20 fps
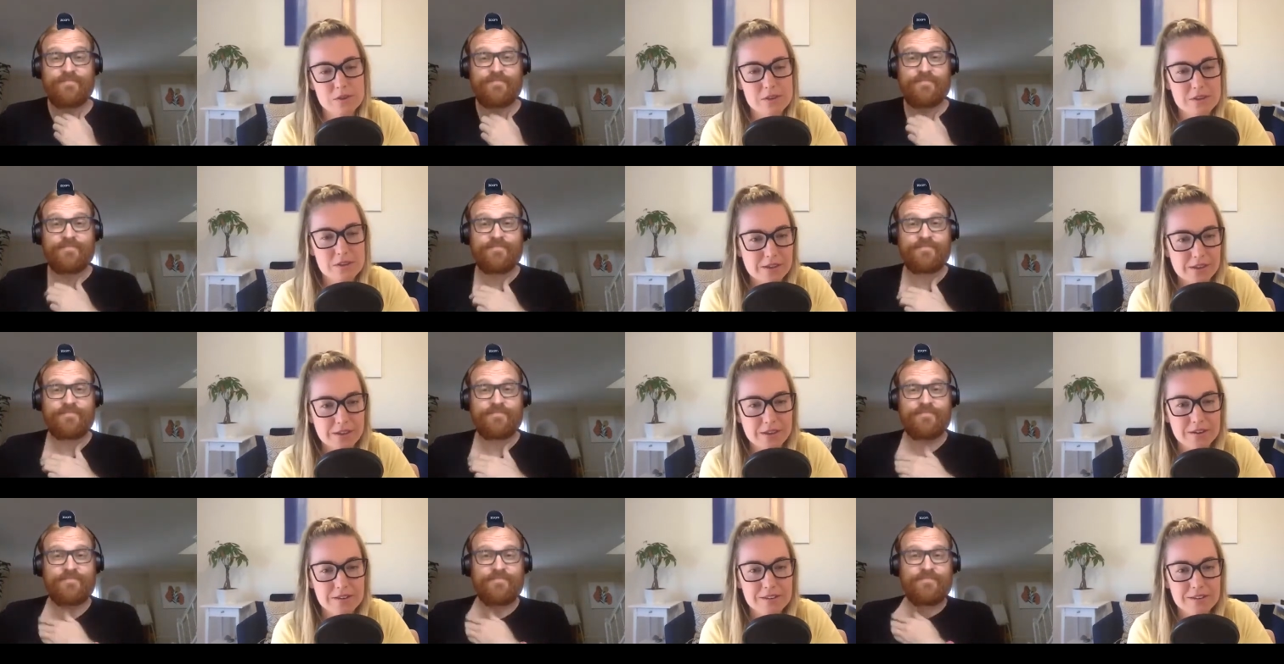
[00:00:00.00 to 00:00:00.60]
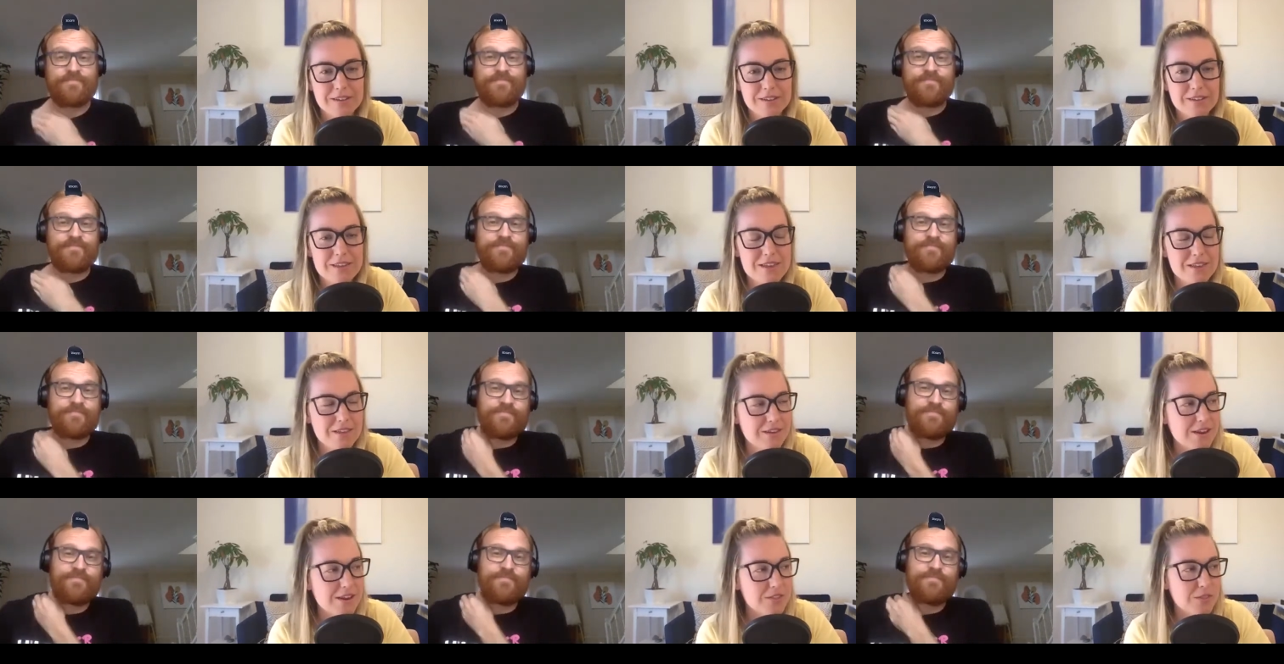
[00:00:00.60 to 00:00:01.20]
Speaker 1: he can
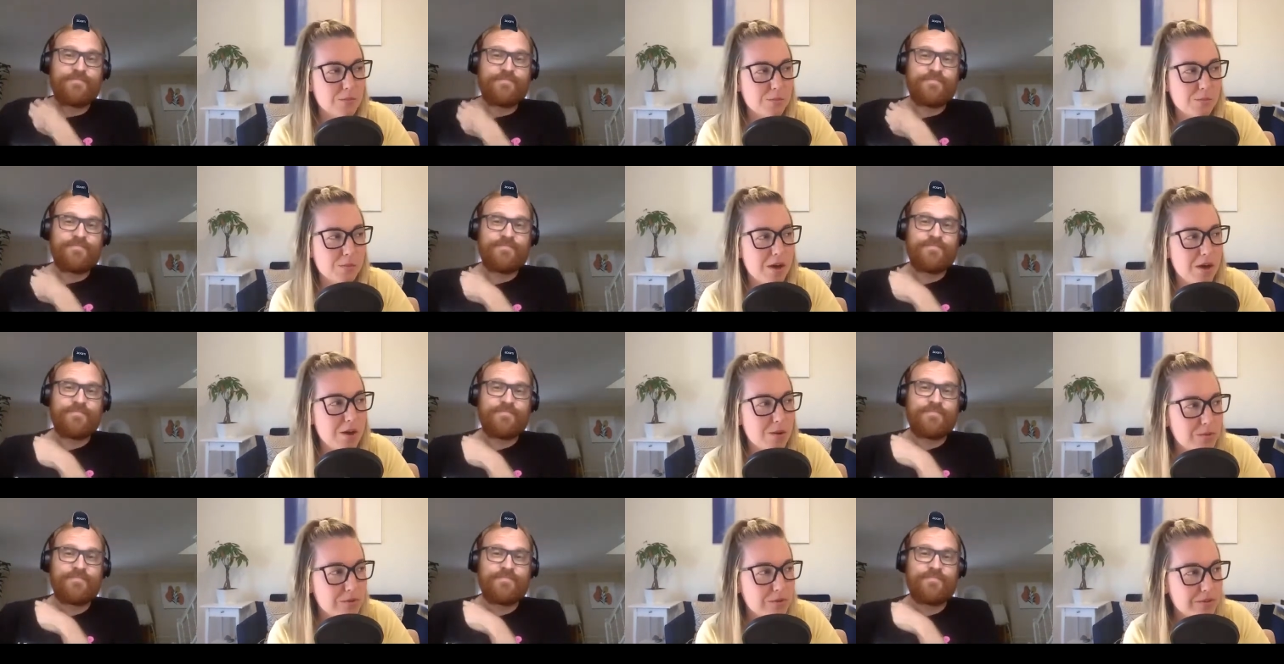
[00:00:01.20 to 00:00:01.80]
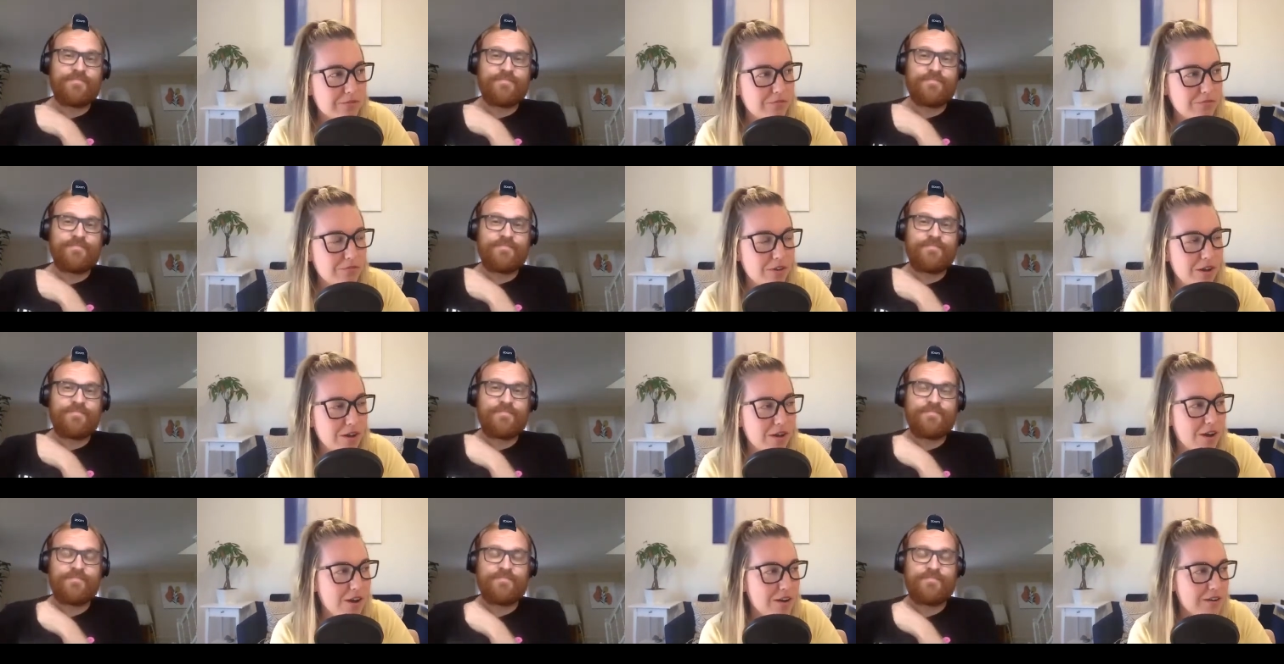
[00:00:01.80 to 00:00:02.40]
he can hit the ball really
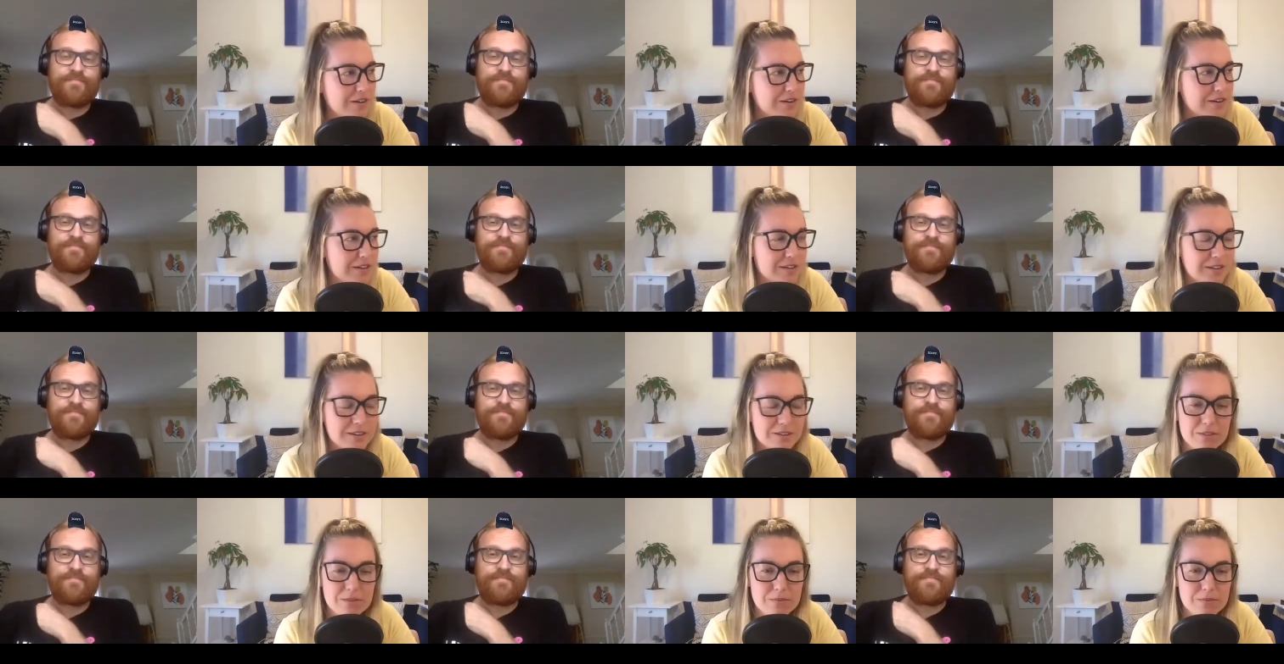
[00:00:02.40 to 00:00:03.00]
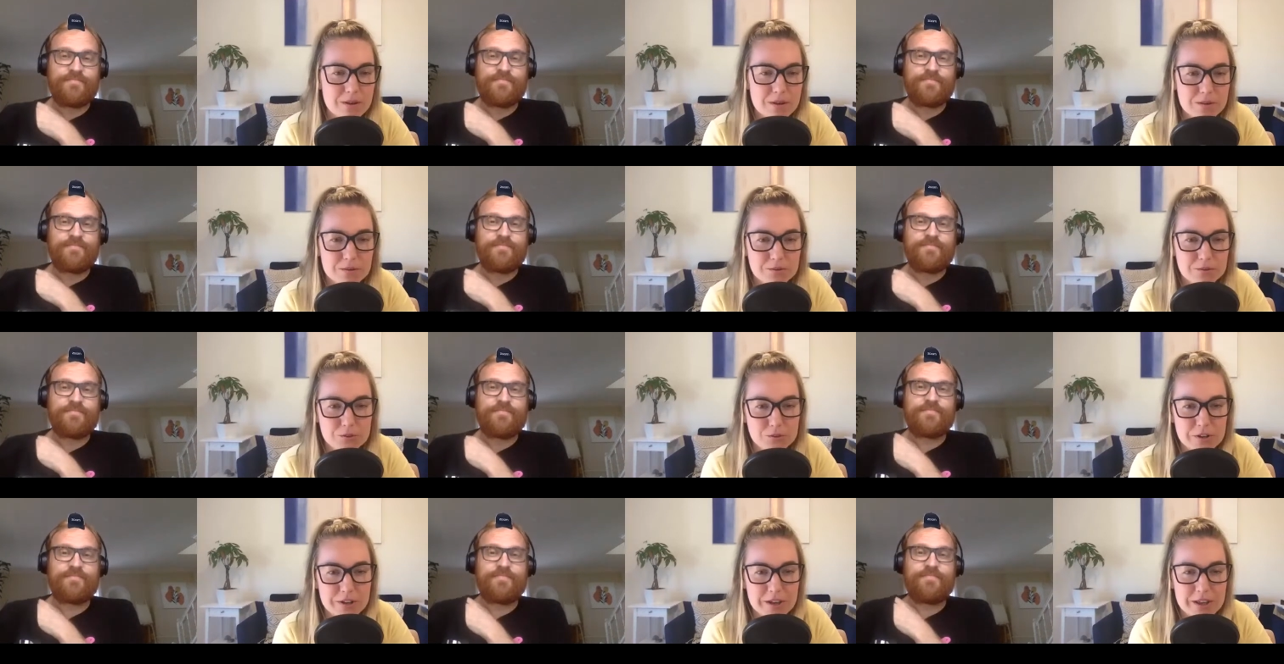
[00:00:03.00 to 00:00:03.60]
far and he can throw
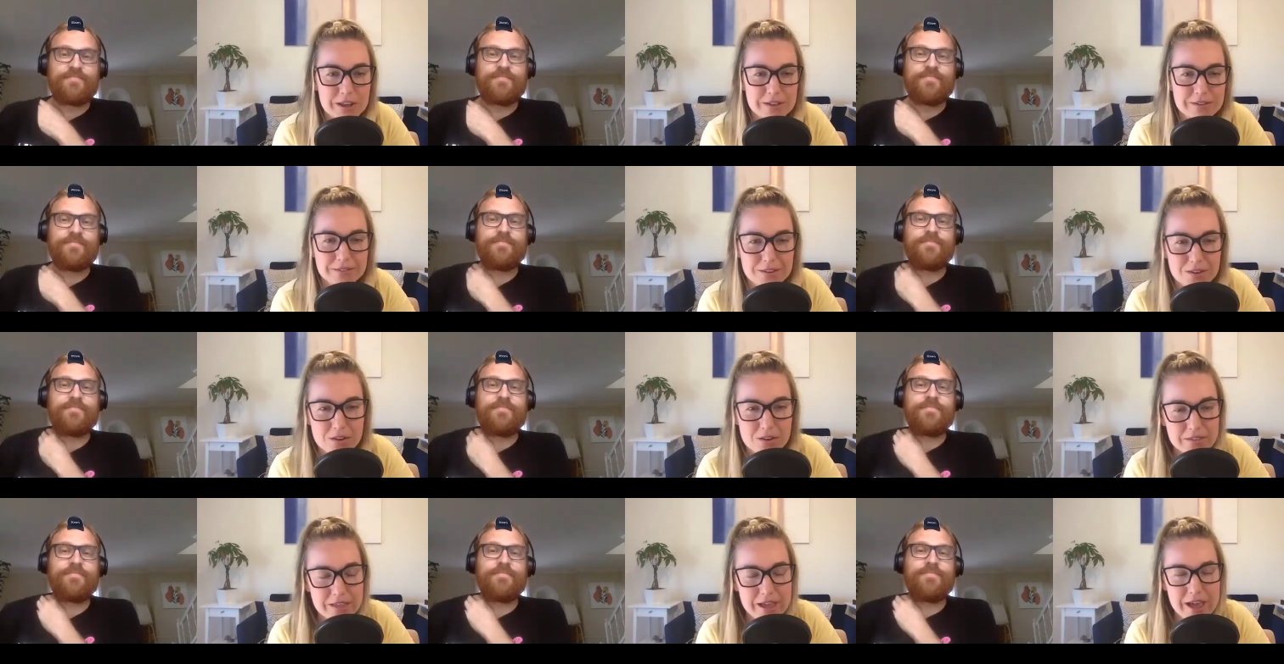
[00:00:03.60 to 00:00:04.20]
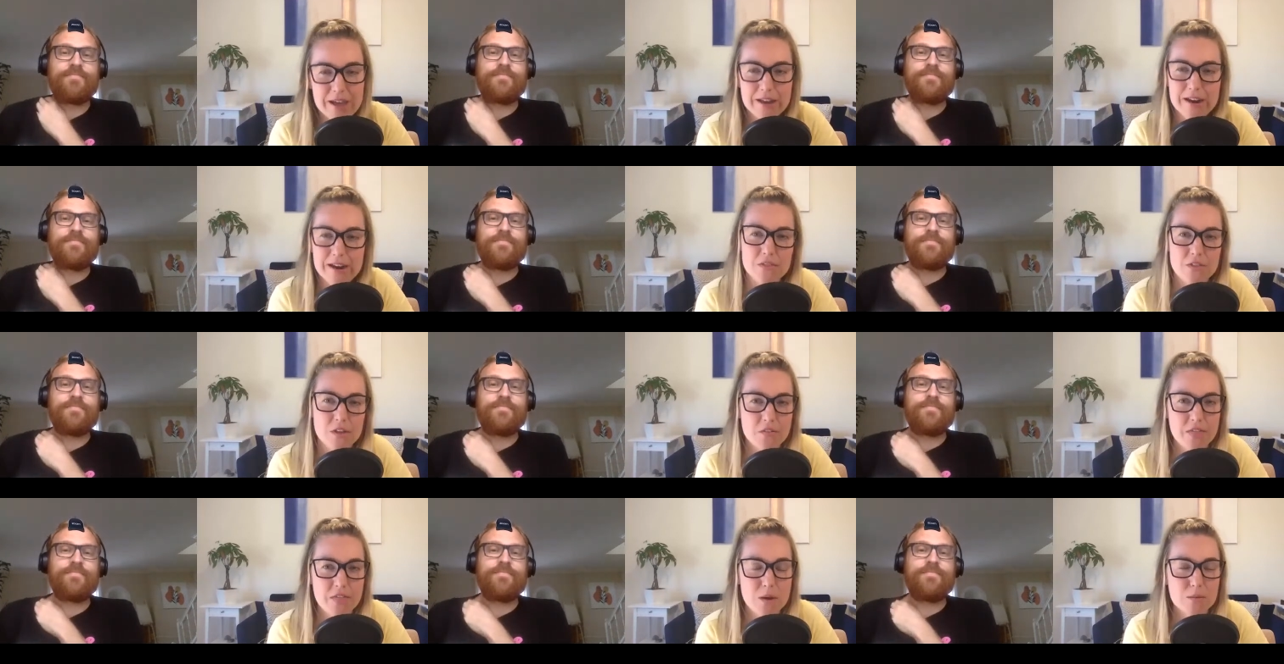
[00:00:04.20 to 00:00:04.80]
shit and all that. And I
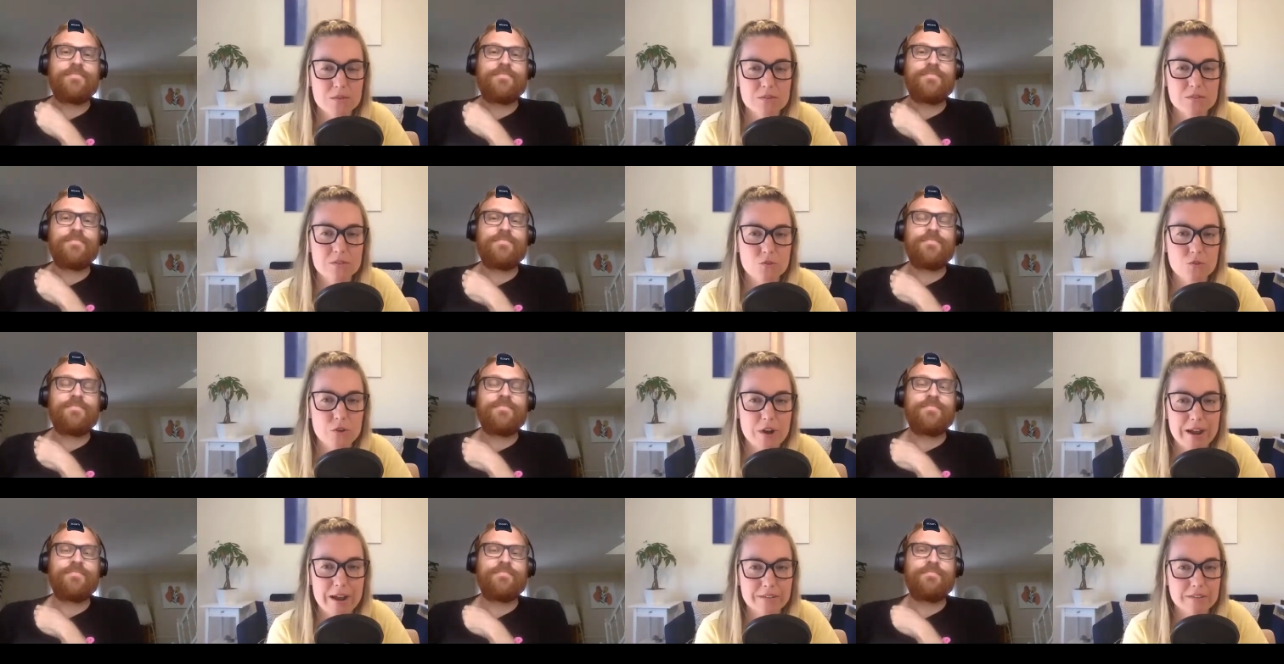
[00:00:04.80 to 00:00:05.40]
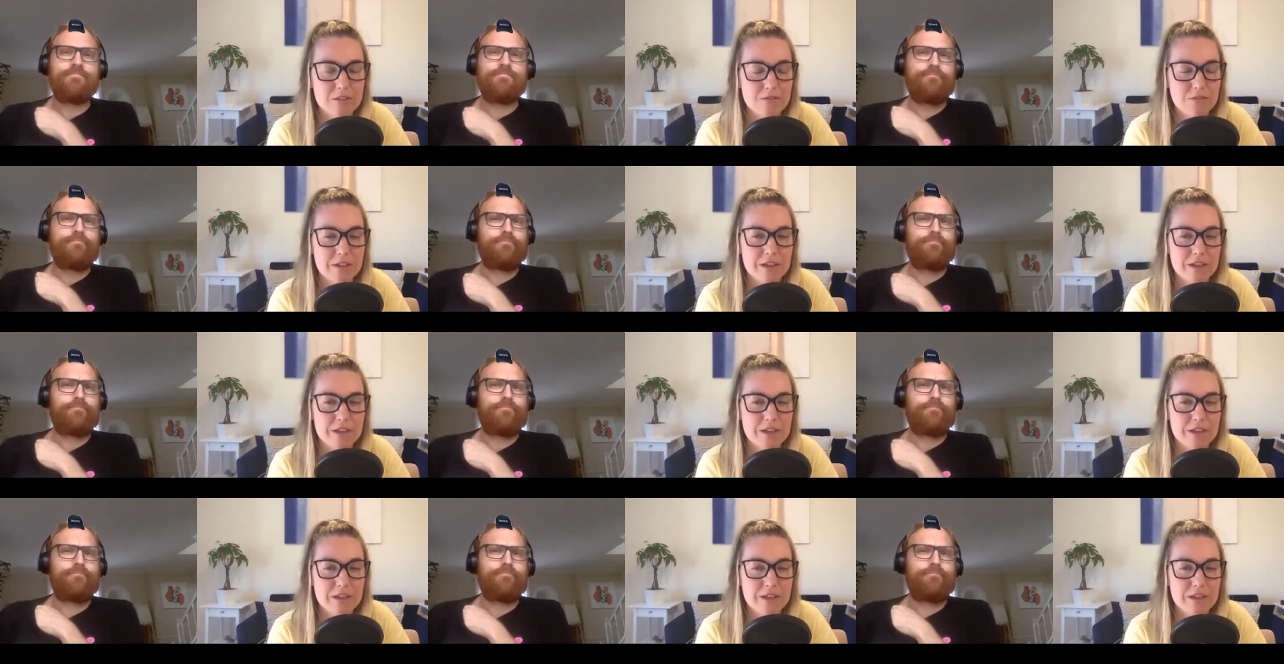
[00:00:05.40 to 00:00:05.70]
thought that was attractive